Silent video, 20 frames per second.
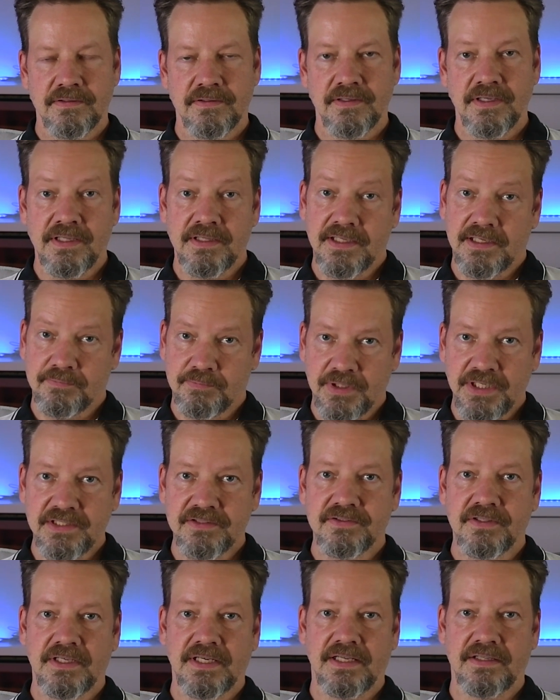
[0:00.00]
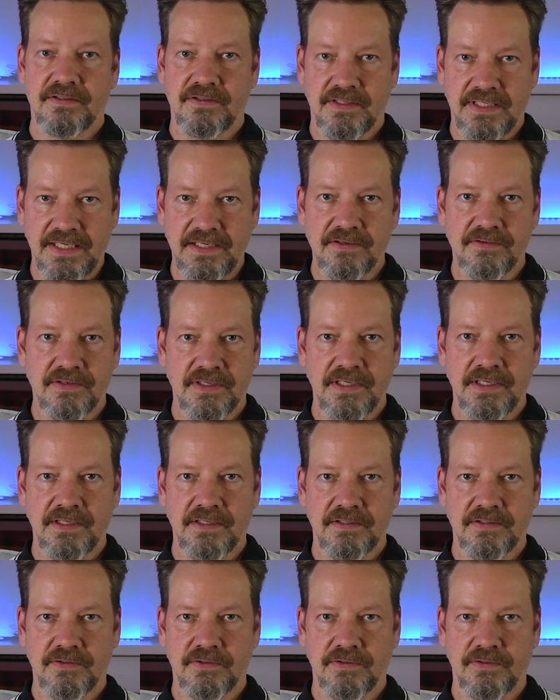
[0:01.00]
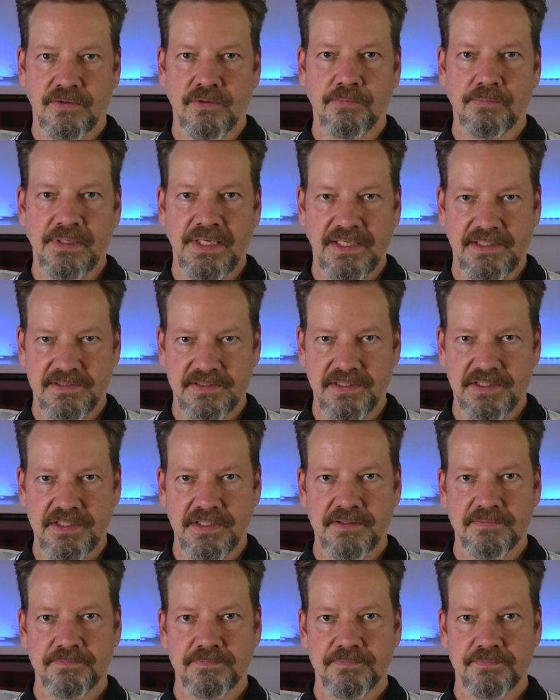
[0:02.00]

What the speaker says: And that brings another layer in complexity.